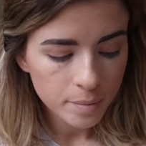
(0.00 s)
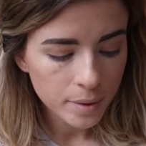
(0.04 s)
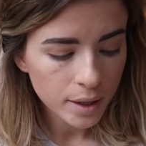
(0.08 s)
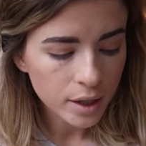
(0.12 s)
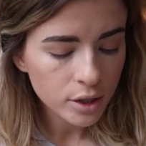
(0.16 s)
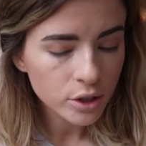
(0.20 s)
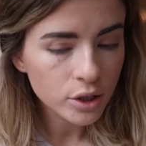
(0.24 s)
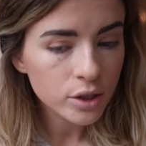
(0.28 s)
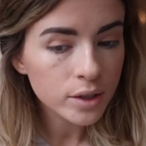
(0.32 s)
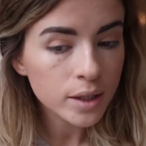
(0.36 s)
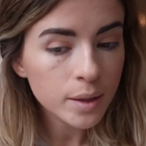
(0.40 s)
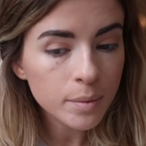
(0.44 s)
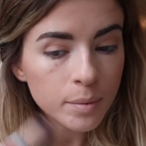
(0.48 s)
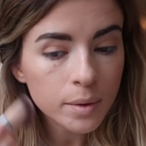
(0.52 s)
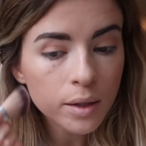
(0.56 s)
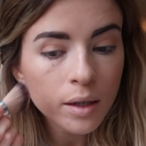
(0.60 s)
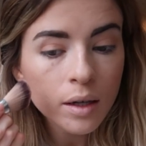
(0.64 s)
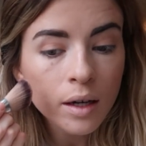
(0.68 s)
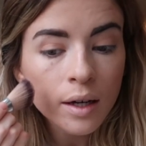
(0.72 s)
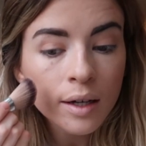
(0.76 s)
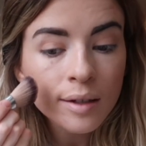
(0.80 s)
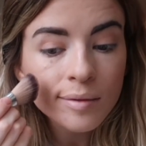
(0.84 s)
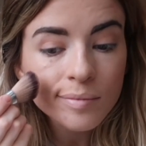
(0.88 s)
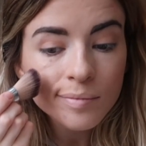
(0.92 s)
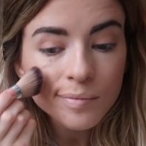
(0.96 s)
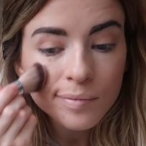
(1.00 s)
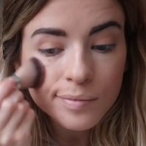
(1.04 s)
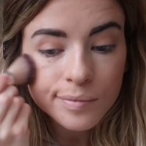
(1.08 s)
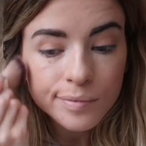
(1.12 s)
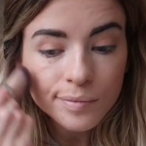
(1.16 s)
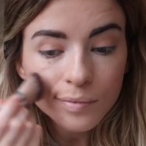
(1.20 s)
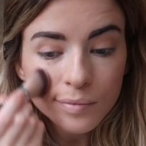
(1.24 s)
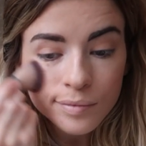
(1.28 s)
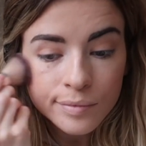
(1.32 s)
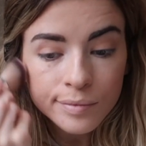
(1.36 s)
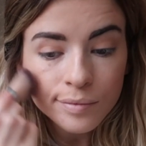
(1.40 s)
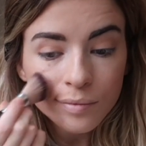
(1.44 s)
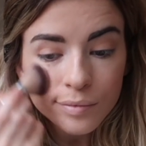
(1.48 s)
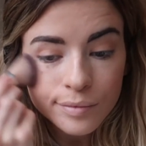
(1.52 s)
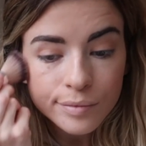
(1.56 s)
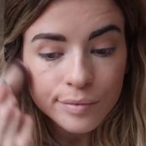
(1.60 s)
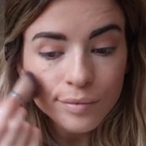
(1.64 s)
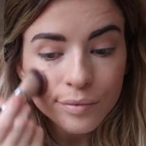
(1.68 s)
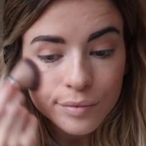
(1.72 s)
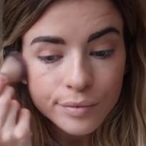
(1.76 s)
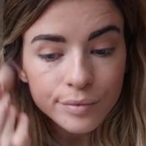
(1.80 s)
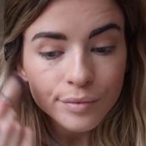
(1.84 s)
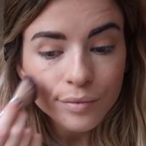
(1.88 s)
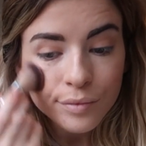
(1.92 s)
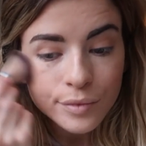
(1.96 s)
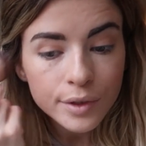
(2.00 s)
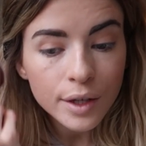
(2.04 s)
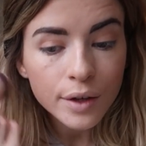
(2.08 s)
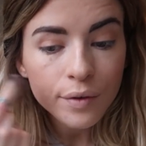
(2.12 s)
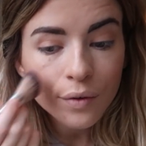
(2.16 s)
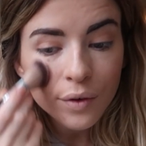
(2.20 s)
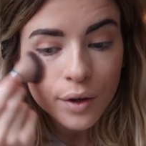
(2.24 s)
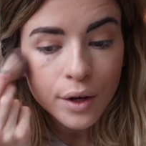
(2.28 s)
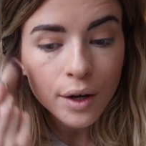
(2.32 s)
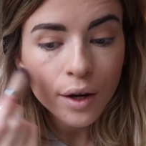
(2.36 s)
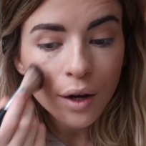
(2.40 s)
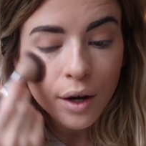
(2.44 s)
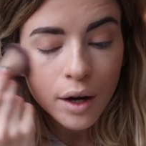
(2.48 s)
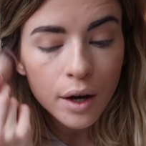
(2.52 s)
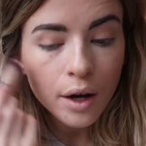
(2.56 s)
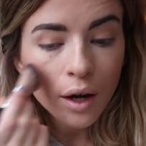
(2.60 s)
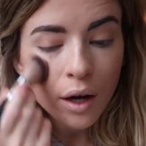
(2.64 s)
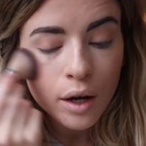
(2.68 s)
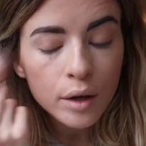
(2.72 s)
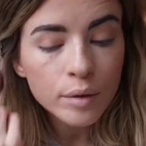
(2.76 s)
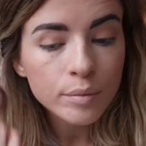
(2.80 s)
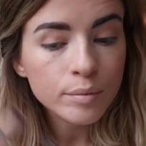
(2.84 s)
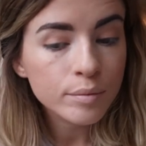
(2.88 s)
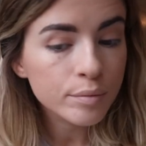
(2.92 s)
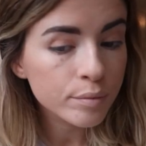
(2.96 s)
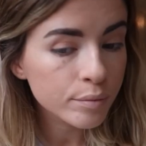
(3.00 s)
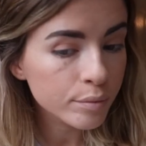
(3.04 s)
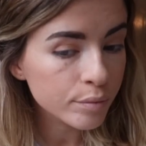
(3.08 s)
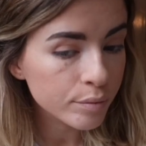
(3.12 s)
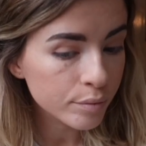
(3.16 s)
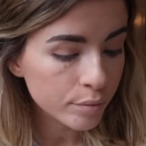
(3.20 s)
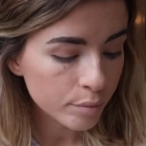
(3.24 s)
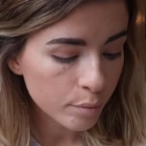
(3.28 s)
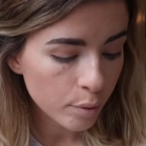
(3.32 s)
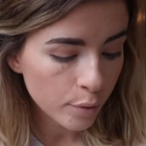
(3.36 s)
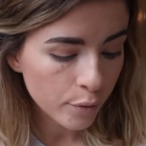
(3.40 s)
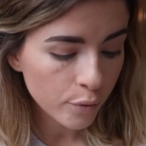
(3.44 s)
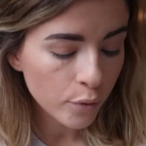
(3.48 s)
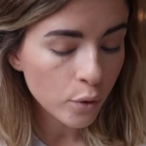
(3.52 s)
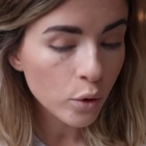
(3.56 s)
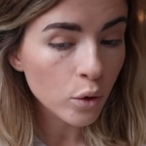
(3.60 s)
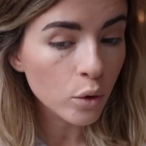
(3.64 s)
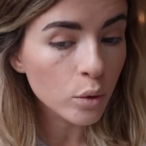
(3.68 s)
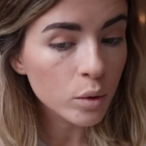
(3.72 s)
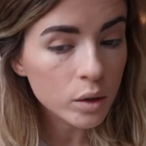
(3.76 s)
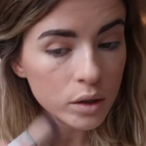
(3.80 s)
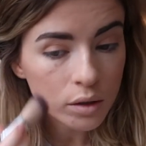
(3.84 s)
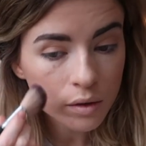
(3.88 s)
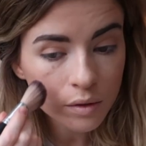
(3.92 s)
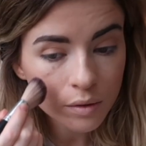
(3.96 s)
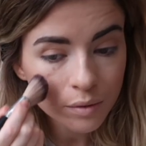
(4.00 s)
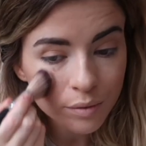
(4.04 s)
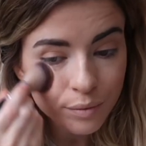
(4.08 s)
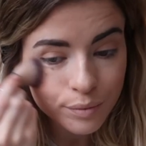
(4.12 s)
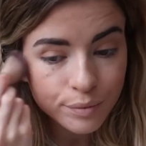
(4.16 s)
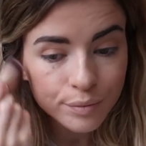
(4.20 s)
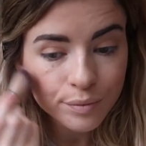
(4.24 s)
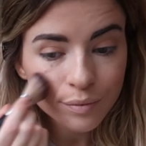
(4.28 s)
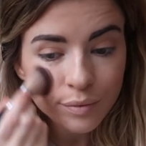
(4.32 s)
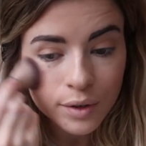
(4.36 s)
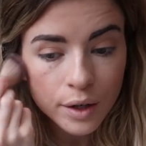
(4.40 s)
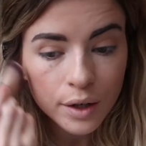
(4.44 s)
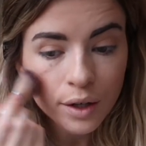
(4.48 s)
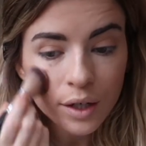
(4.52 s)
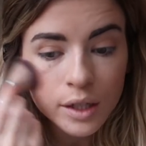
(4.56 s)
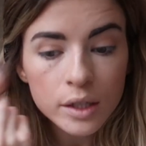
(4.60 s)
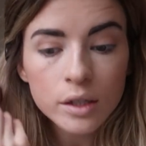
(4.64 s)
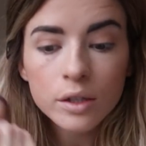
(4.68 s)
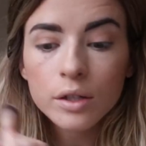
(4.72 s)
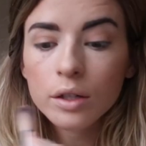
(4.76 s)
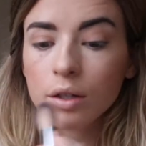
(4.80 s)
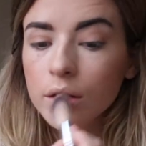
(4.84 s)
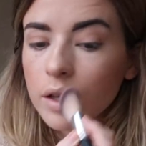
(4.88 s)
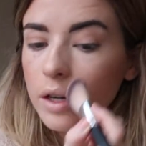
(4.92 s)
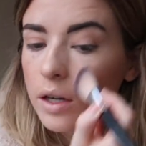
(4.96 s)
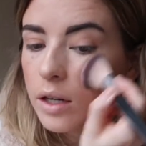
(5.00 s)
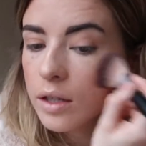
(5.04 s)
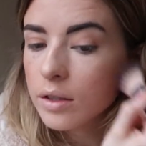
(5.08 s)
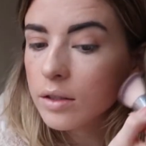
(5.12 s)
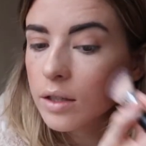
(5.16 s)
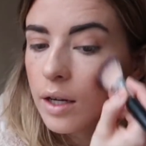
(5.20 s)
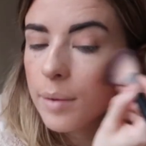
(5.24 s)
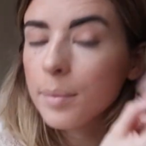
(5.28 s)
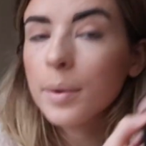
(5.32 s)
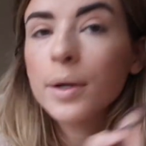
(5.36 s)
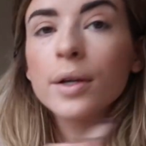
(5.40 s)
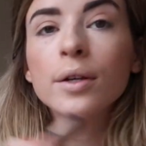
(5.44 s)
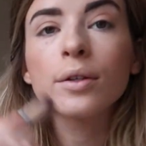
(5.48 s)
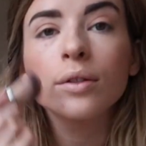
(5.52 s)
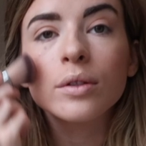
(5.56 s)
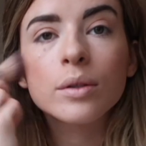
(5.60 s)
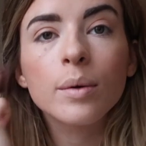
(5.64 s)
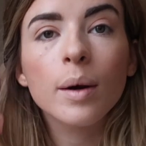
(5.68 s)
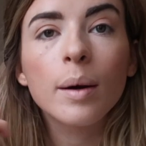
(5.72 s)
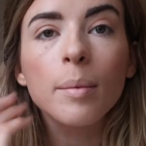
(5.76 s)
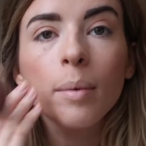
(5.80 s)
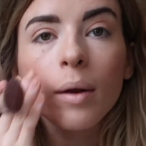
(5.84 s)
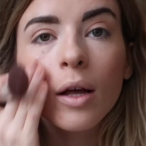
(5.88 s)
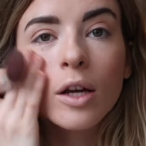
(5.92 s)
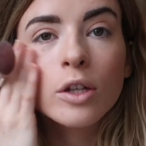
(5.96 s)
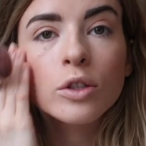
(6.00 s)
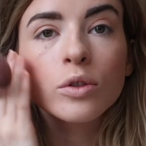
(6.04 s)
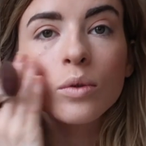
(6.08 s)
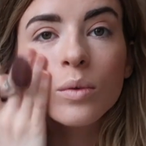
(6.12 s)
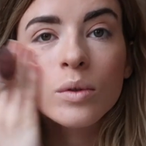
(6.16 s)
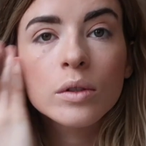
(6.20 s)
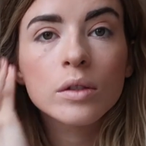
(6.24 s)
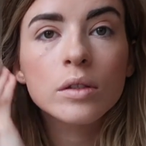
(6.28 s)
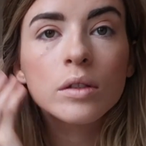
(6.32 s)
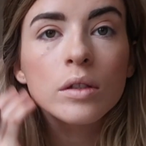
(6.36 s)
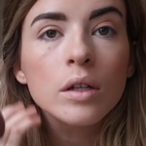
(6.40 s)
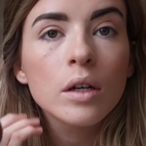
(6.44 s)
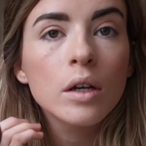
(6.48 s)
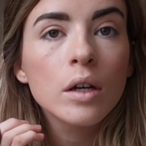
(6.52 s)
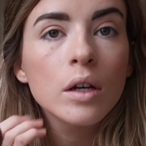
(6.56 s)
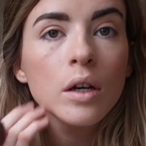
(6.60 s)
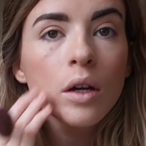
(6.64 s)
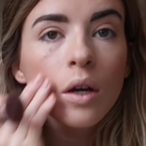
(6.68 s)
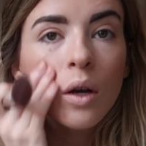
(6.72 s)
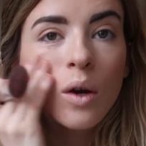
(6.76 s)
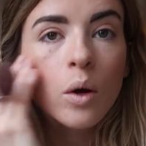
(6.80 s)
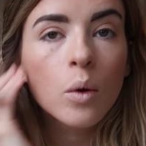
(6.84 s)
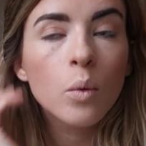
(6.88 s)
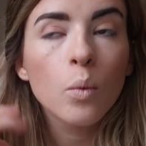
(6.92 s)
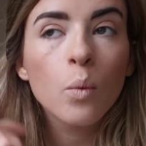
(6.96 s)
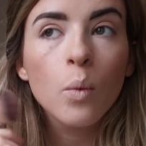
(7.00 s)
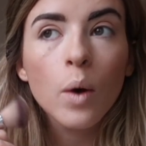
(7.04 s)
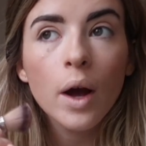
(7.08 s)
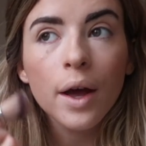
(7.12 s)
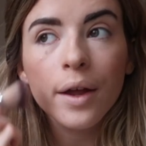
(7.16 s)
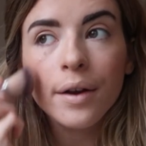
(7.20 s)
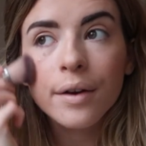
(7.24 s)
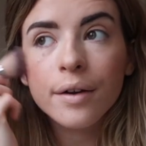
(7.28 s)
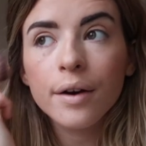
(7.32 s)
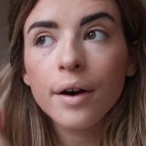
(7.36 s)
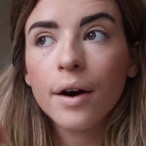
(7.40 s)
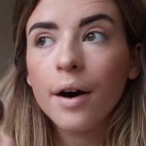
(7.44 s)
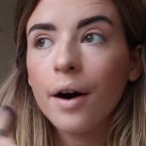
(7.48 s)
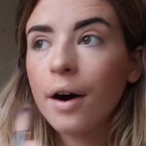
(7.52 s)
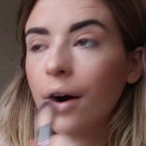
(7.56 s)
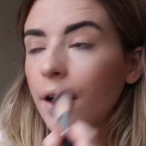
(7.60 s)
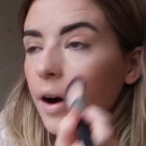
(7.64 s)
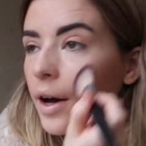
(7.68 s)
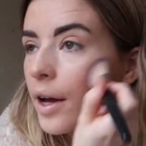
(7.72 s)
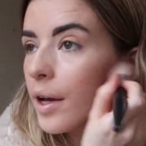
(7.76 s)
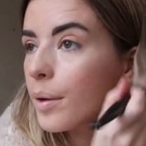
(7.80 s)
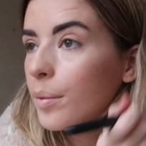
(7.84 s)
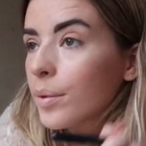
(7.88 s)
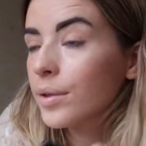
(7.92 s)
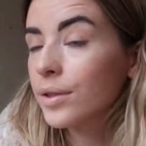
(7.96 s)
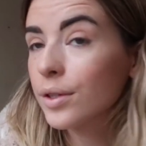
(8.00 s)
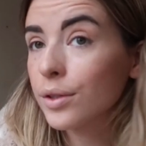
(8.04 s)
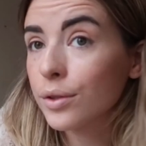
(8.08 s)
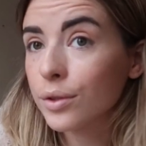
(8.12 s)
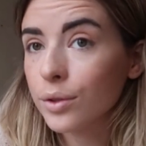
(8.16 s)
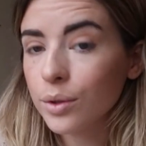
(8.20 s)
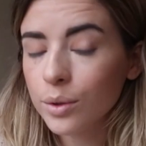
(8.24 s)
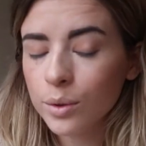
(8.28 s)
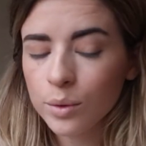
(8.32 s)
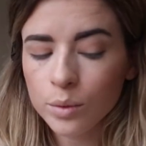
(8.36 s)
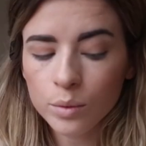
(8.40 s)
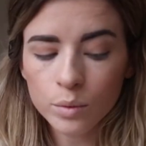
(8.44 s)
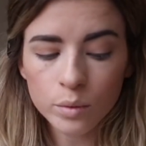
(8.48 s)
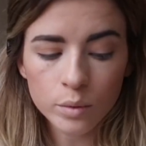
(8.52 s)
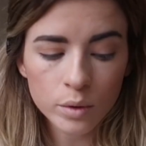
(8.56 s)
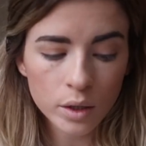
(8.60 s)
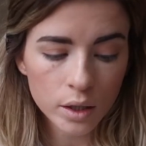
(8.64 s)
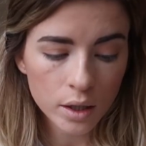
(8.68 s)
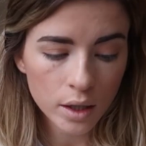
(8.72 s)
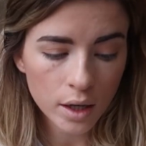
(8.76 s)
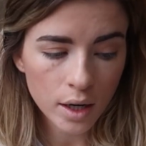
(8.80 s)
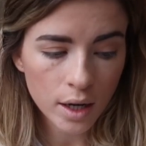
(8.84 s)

Blush is something I never before was very into. The last time I used to wear blush was when I was at school.